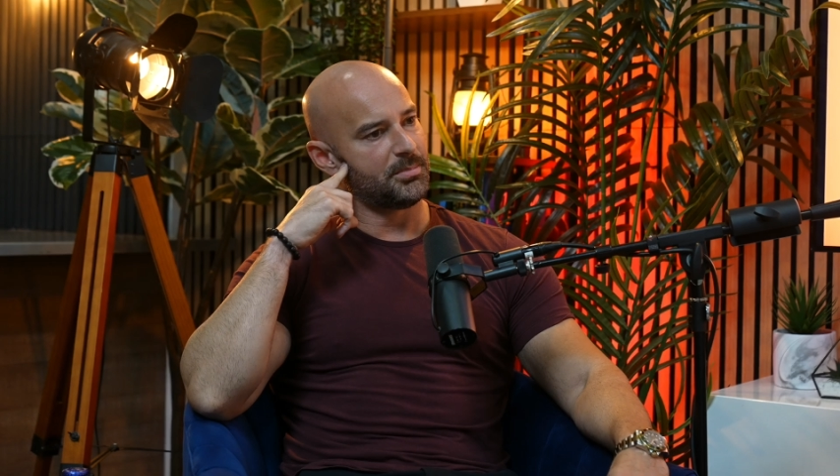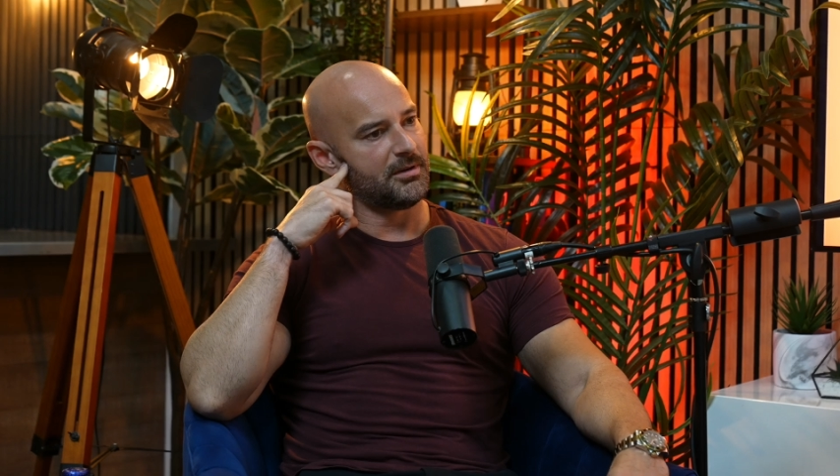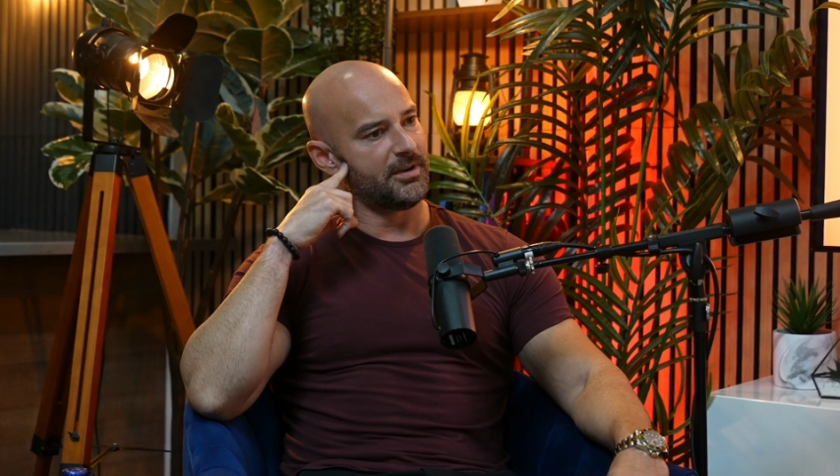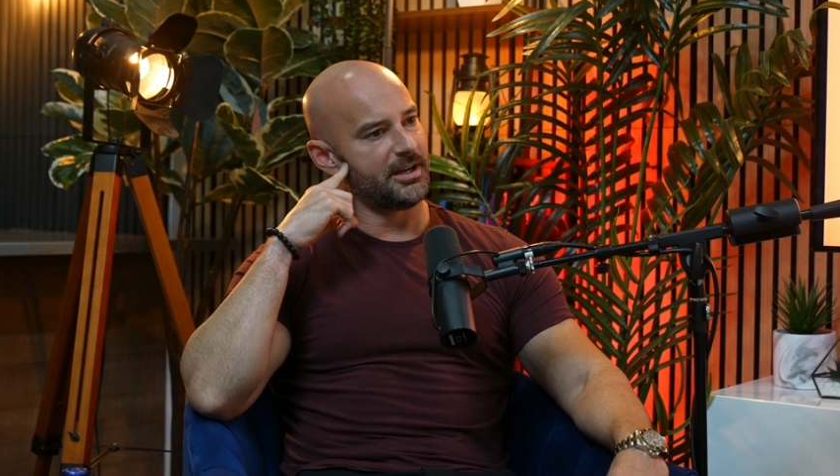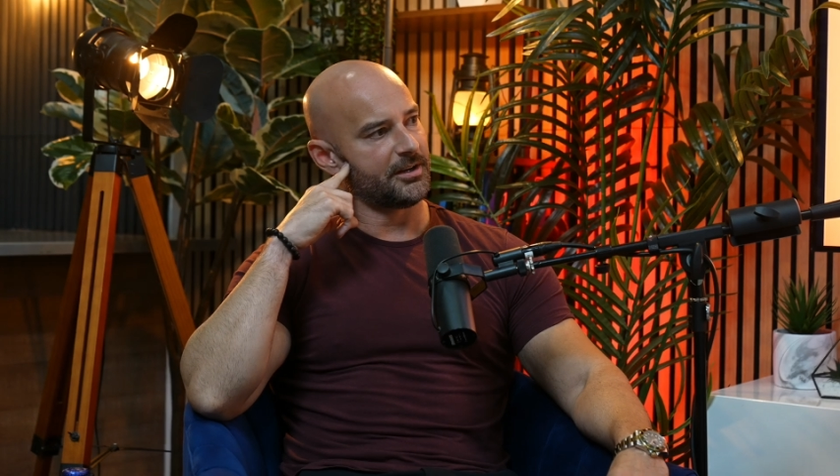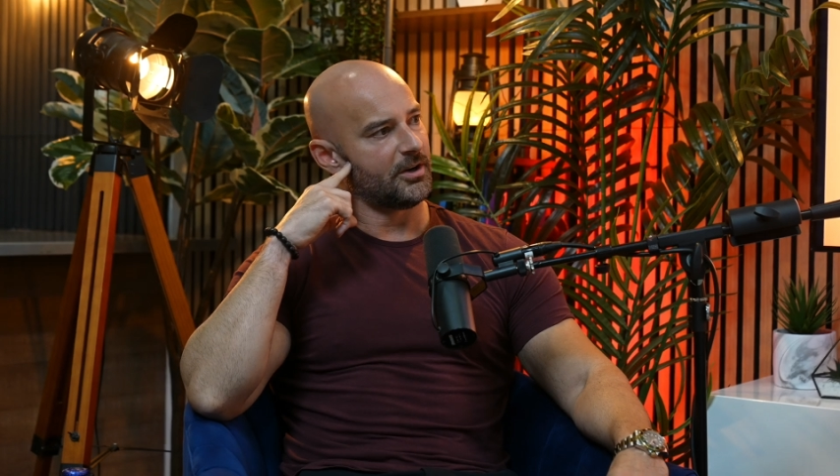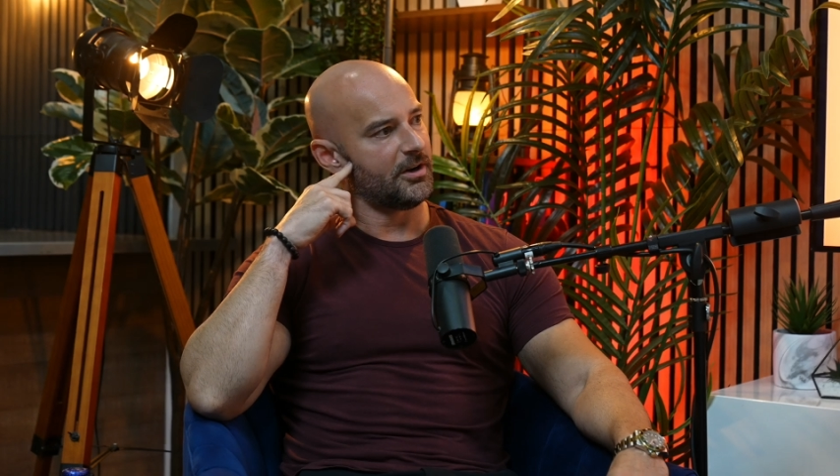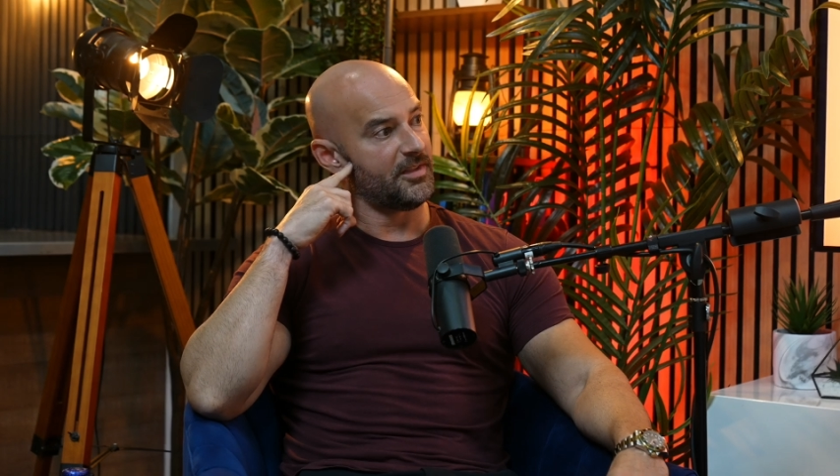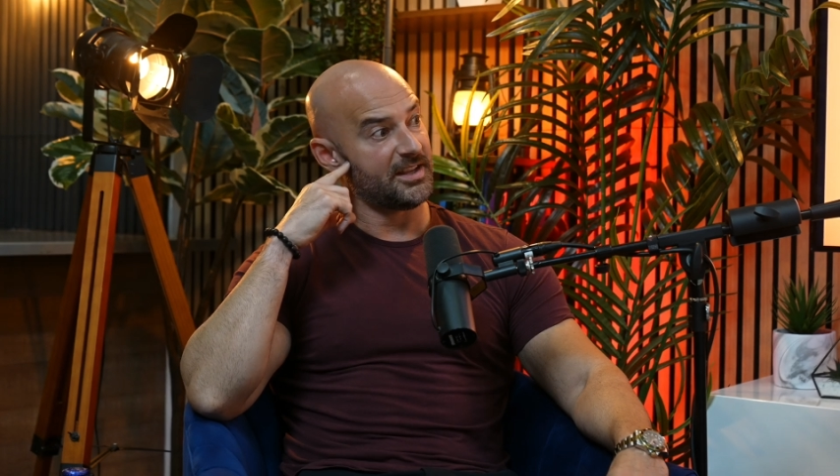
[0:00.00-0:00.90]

Parvadakar.